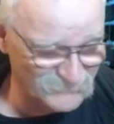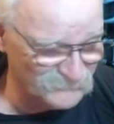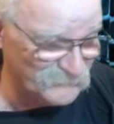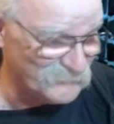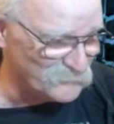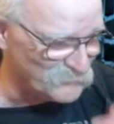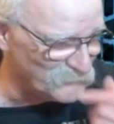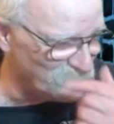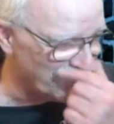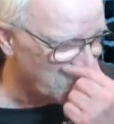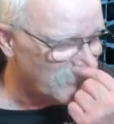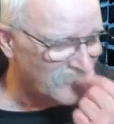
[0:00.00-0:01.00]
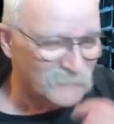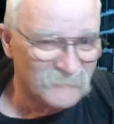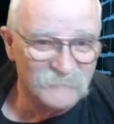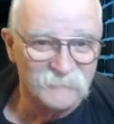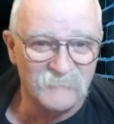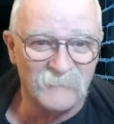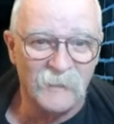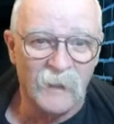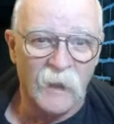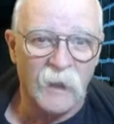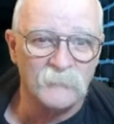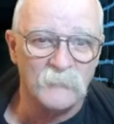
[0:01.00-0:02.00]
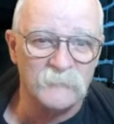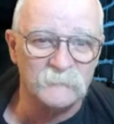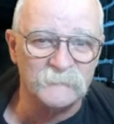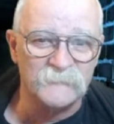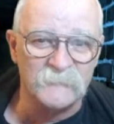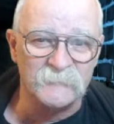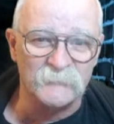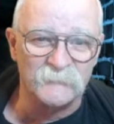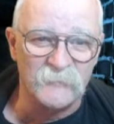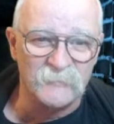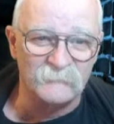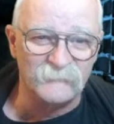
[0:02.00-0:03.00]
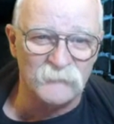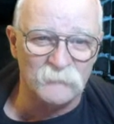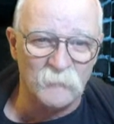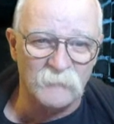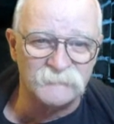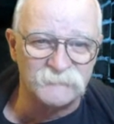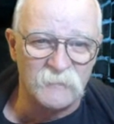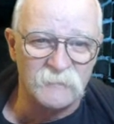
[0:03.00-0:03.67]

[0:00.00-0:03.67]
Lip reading: Yeah, really. I don't even think it'll take a few months.